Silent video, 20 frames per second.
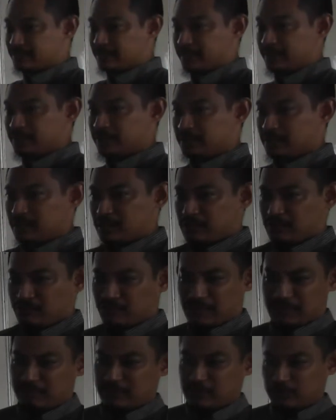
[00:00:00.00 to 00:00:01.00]
that
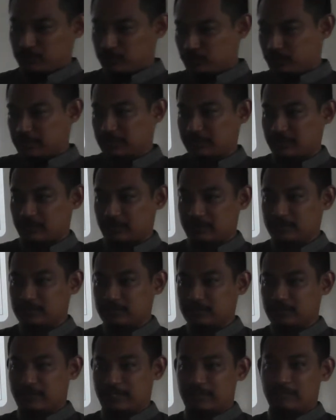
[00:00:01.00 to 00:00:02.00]
whatever you do later
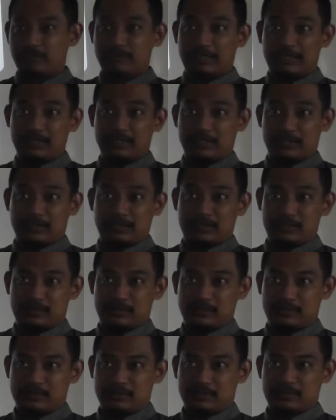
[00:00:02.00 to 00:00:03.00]
on, you cannot validate.
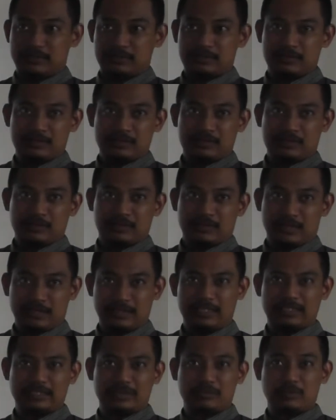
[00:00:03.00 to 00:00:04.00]

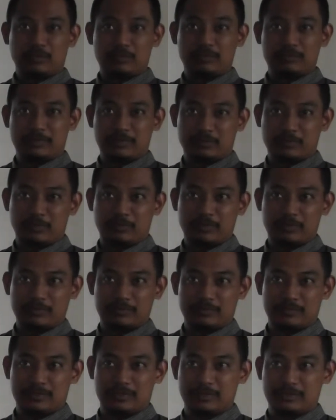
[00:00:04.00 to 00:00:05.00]
And that's a big
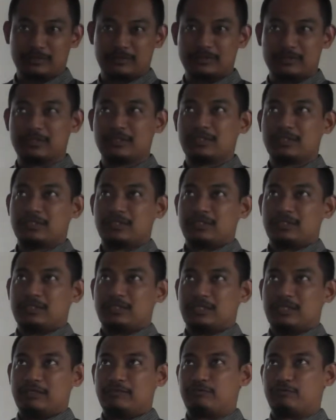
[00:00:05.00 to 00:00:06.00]
problem because
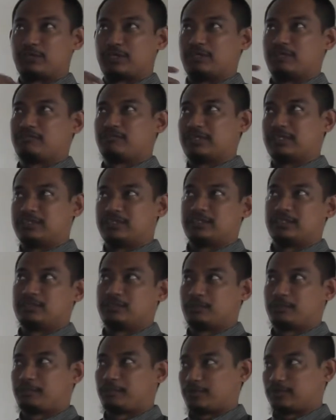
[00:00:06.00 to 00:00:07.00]
if you cannot validate
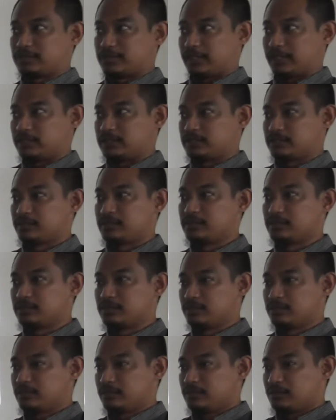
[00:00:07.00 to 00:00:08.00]
your process,
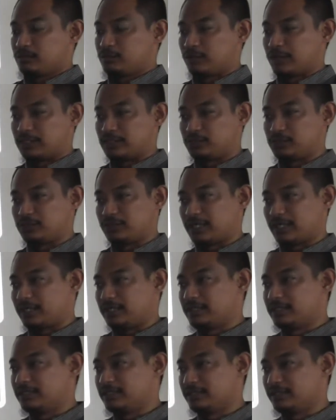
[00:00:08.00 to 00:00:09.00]
why should
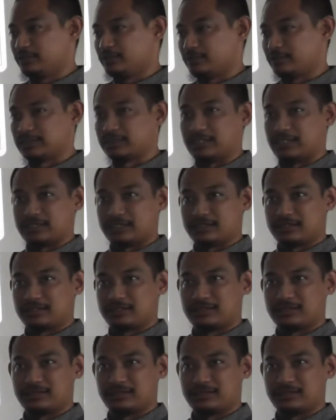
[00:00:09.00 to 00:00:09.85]
I hear your result?